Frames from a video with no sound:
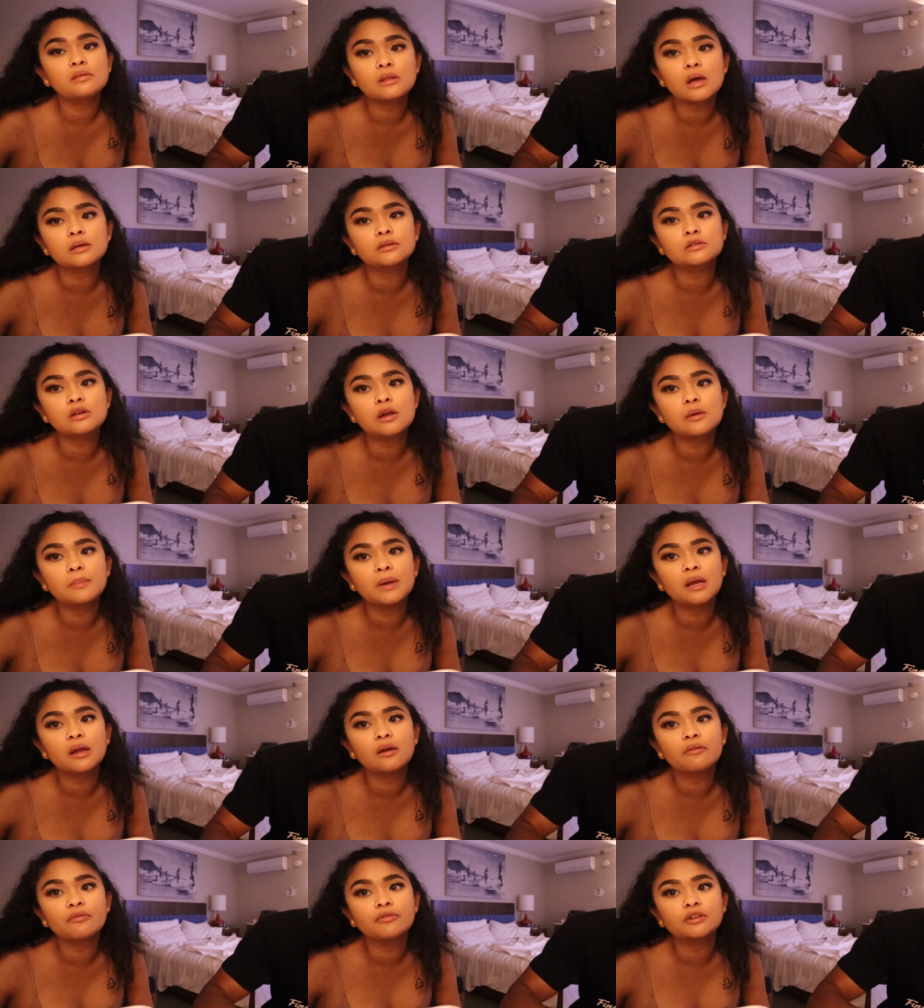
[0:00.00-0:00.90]
that's gonna
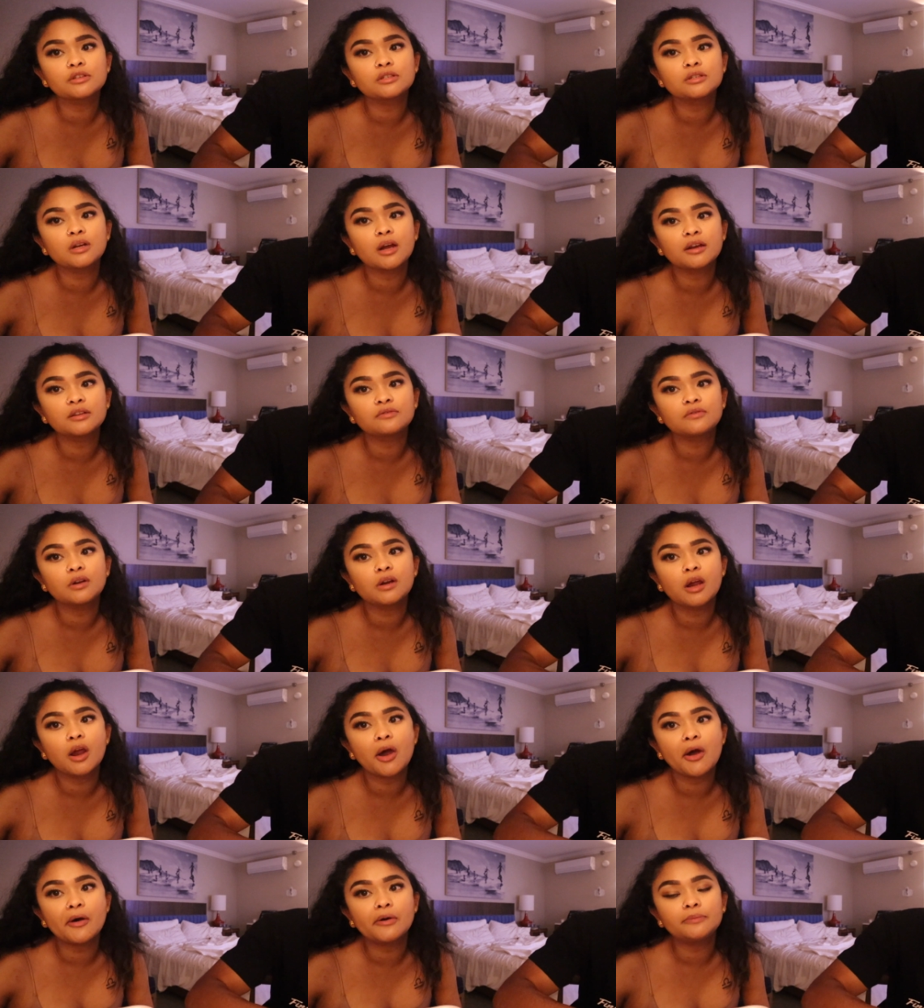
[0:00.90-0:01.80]
be it for today's
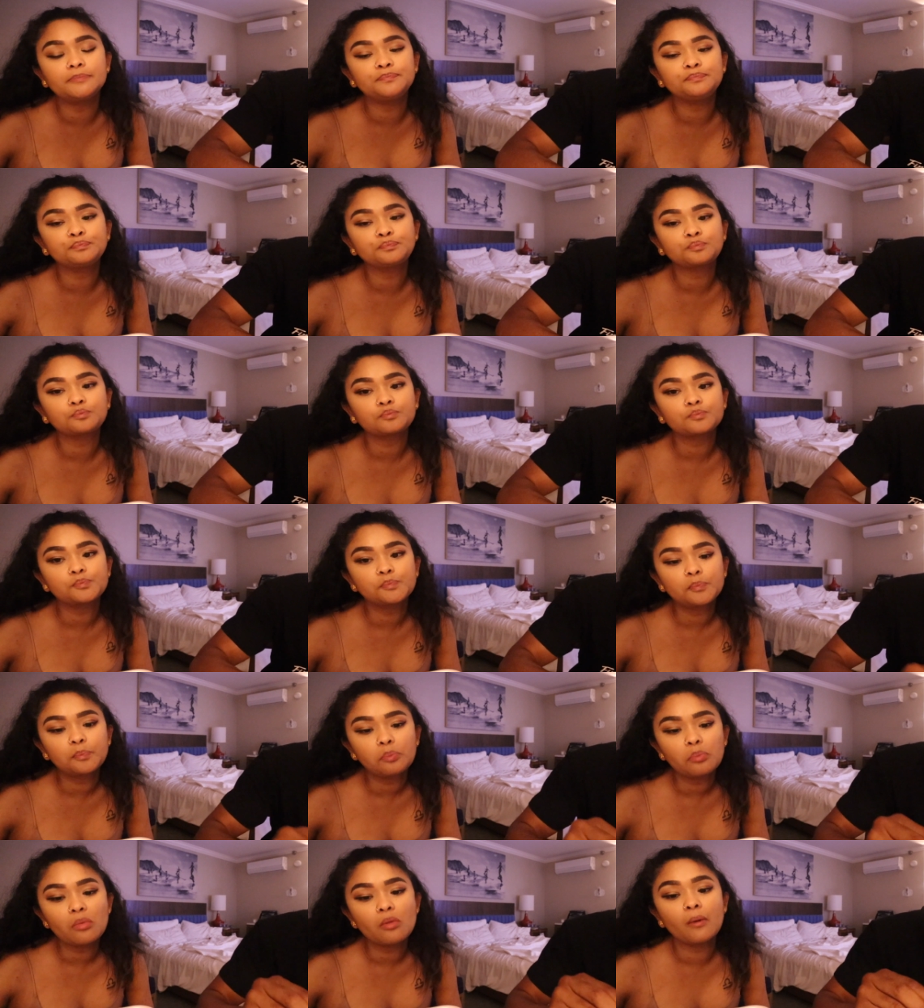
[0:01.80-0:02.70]
video.
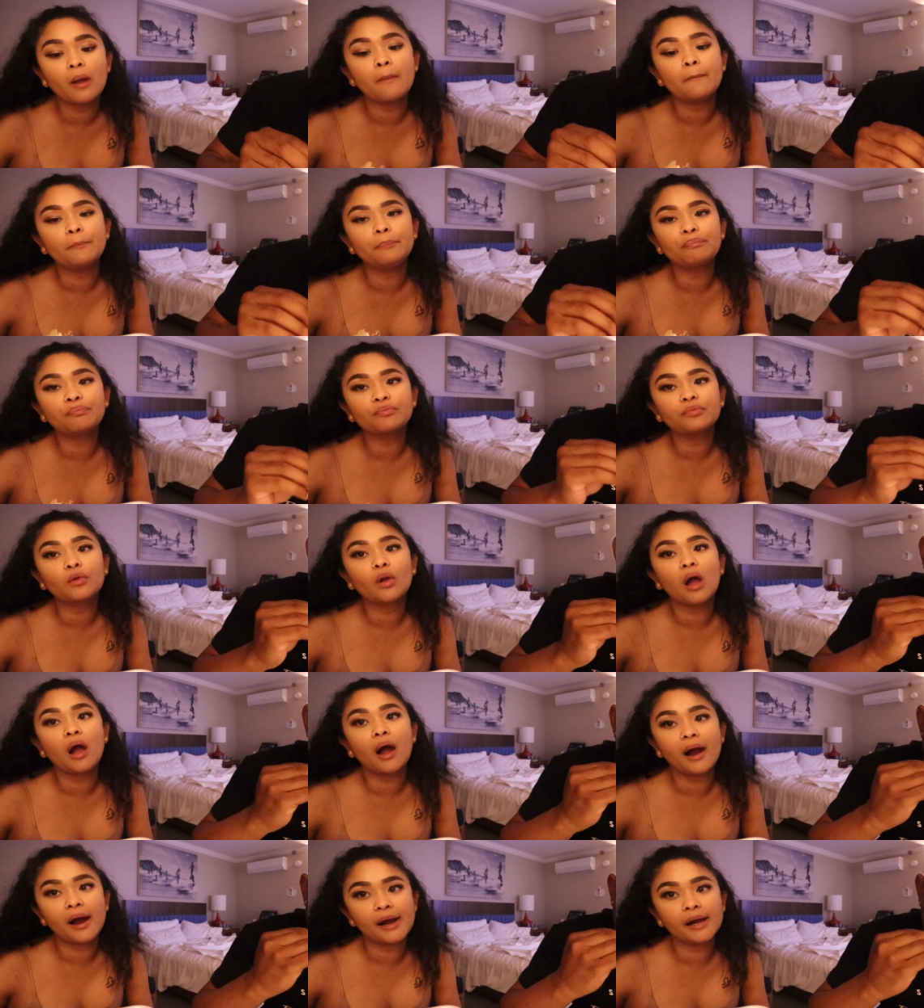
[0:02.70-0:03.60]

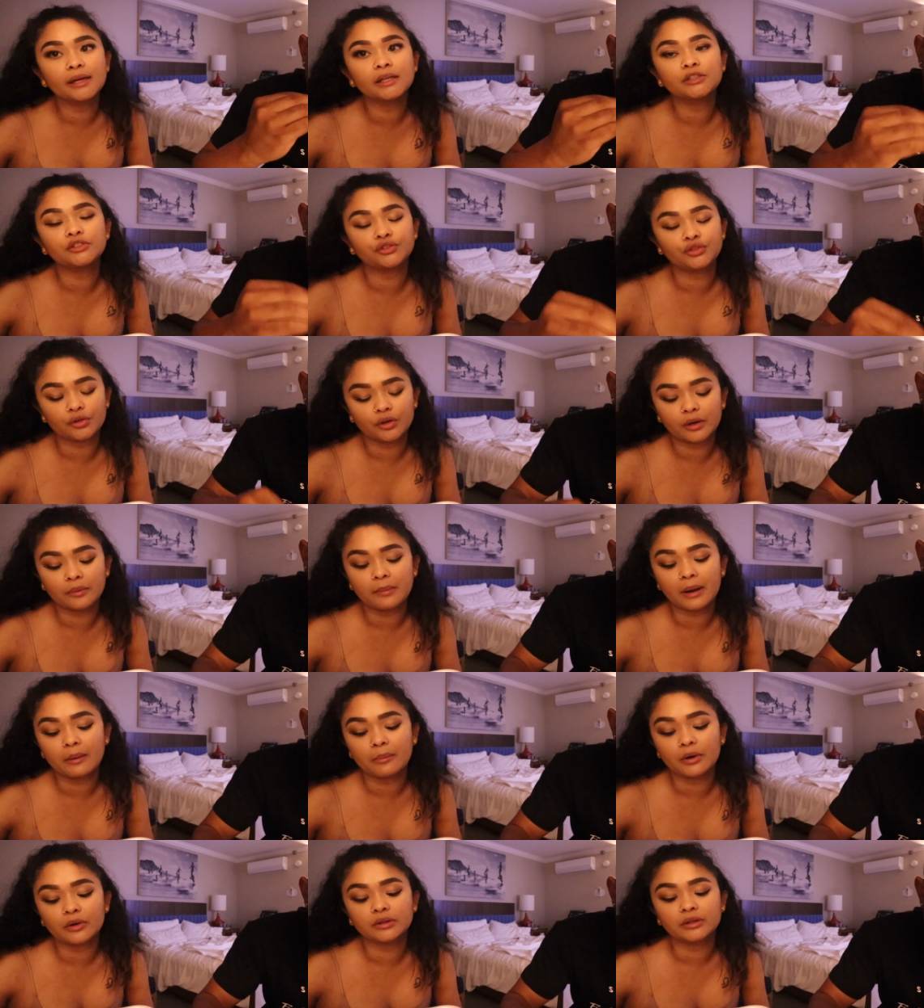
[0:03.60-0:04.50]
I enjoyed
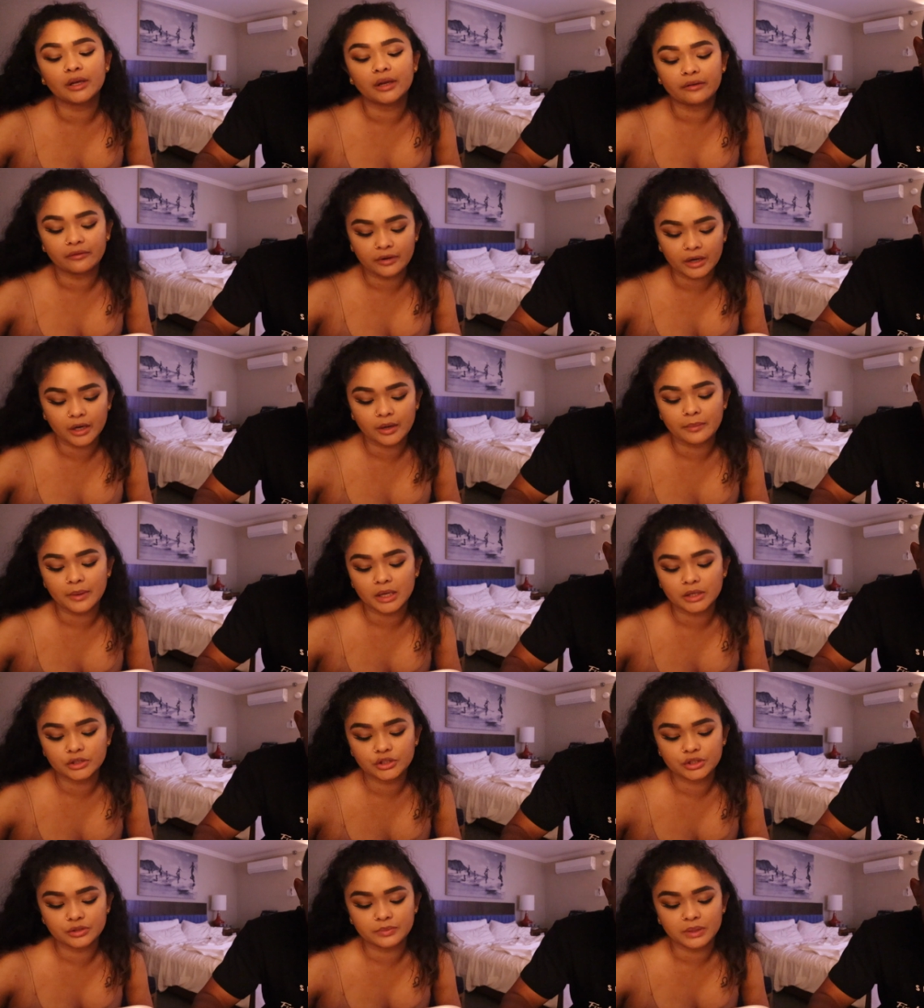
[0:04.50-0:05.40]
my birthday very
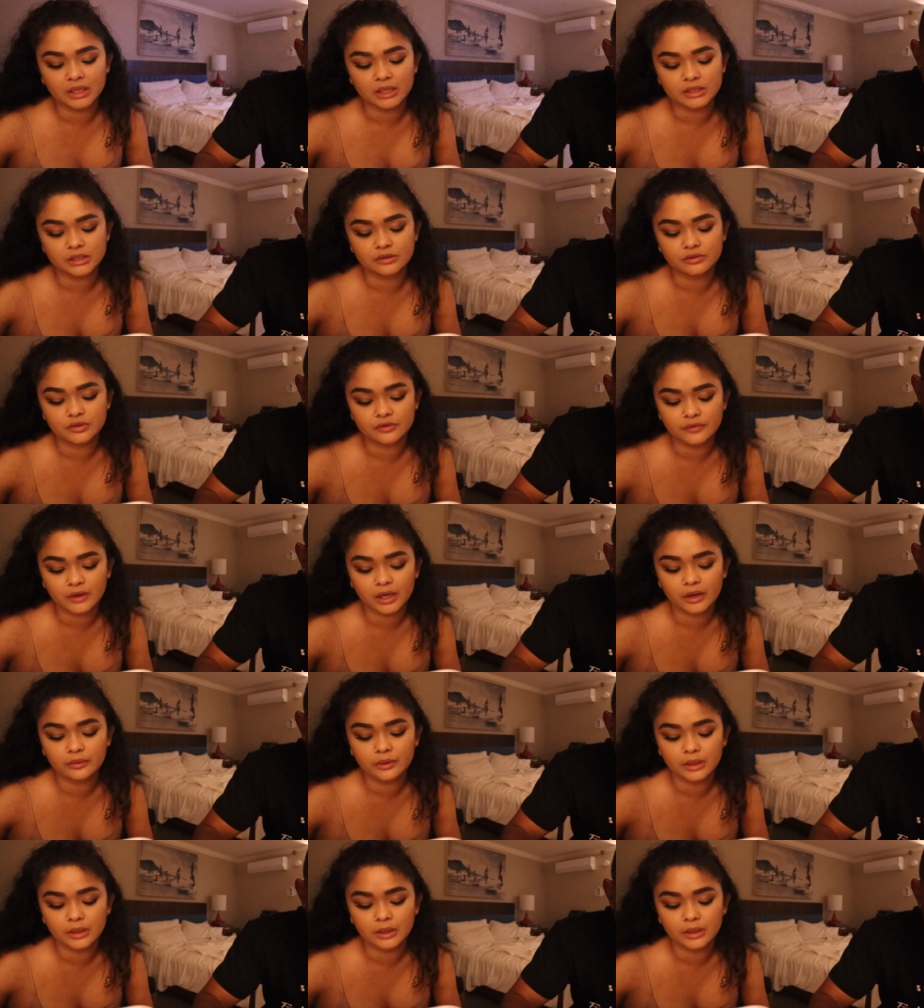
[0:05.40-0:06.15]
much because it was very